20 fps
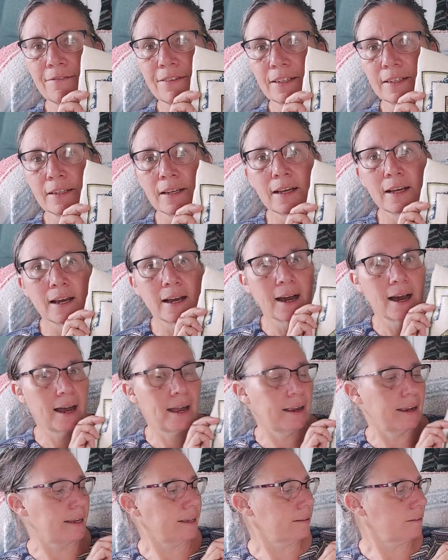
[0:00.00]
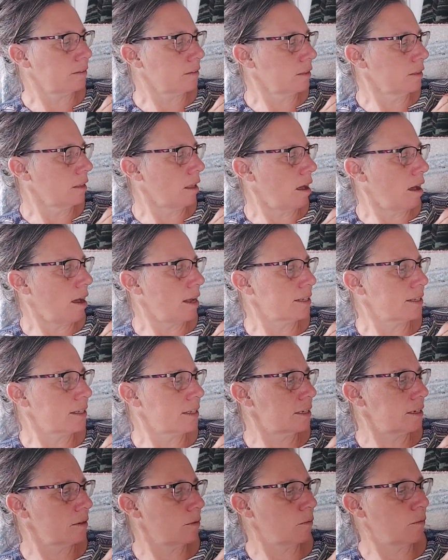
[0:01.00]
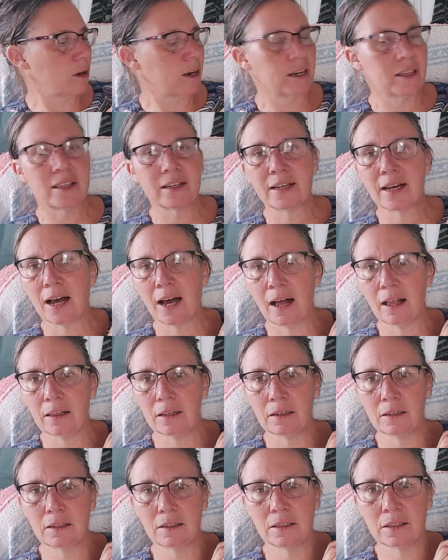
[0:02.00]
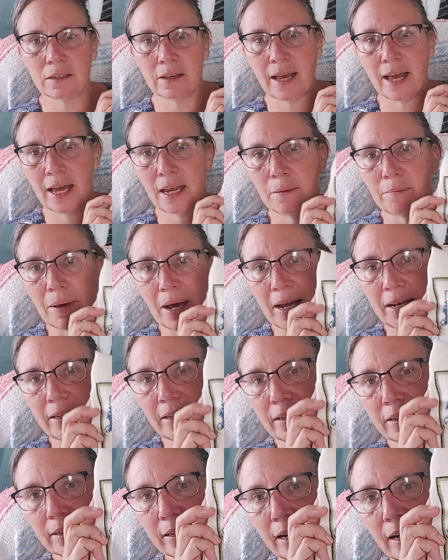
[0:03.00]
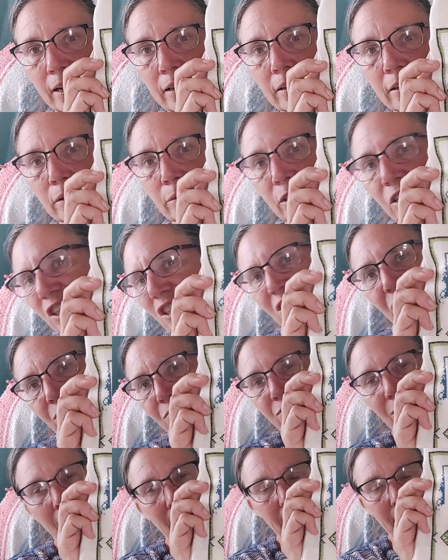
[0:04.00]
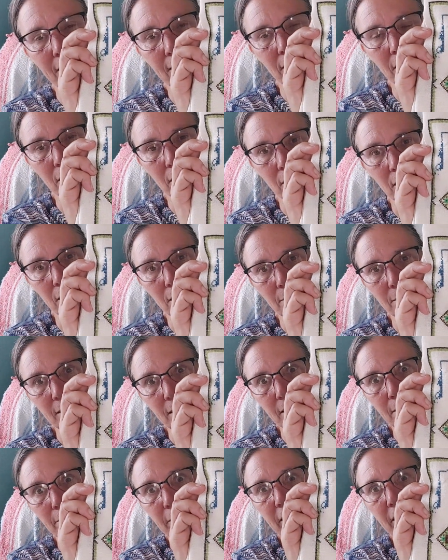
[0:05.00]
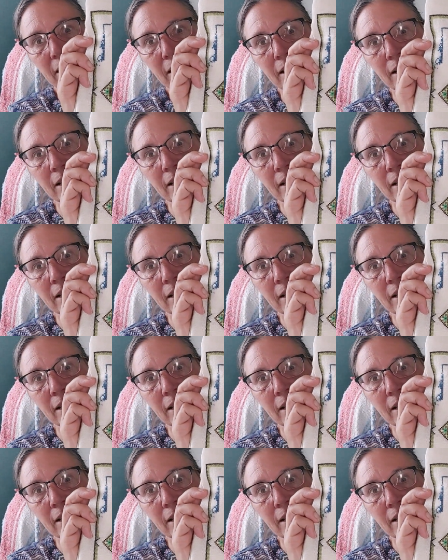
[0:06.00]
And I lost one of the colors, so I had to buy another color, which is fine, it's just DMC, but